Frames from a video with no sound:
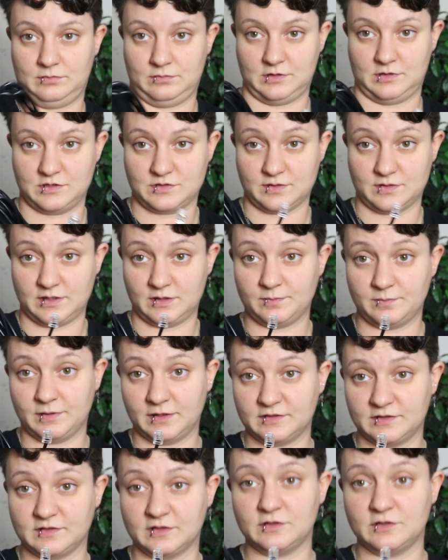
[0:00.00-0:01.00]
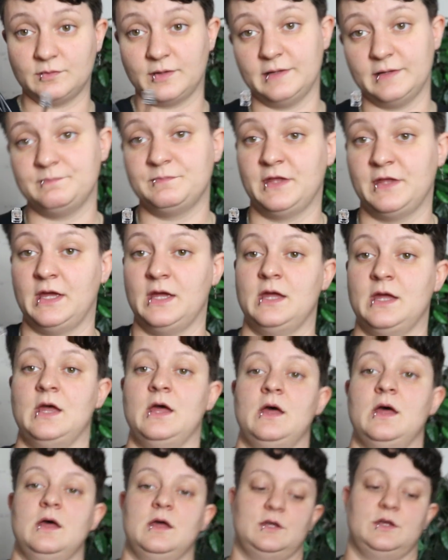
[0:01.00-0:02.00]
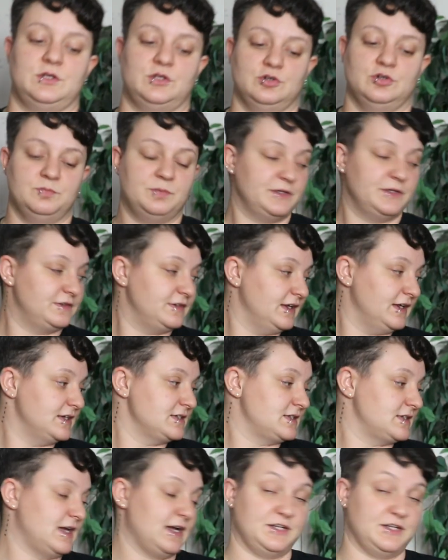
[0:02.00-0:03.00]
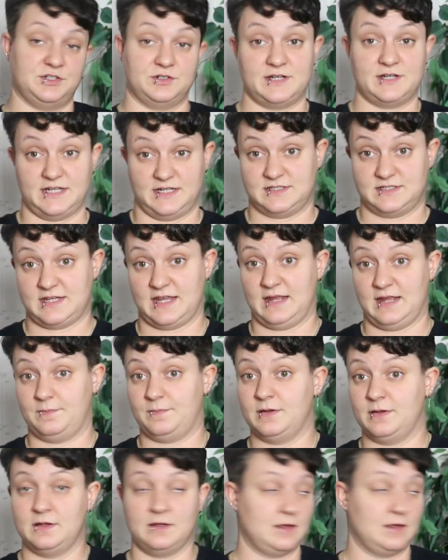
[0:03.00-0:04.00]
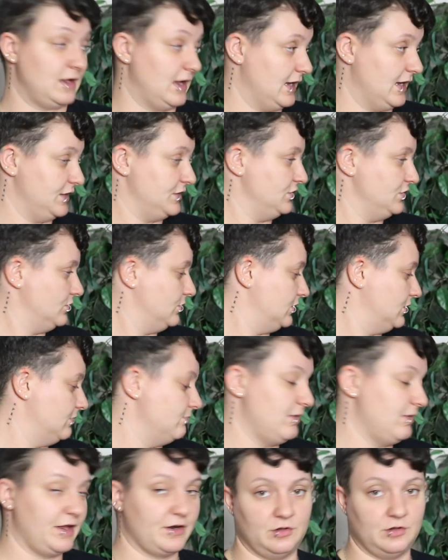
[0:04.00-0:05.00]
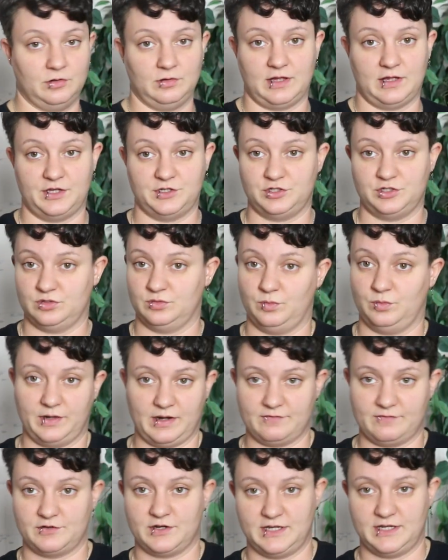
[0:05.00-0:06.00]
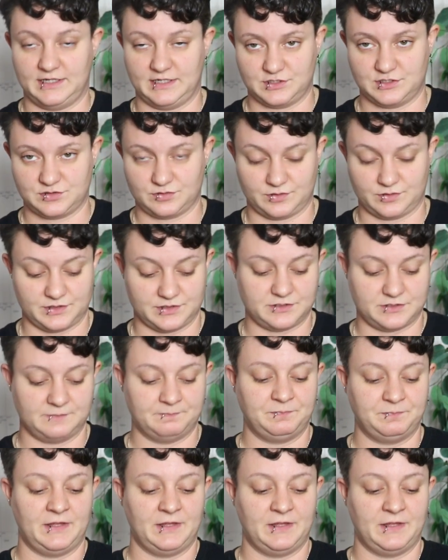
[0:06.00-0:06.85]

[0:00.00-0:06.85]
this right here plugs into it. You put this on your heat tape, on your metal, on your whatever heating source,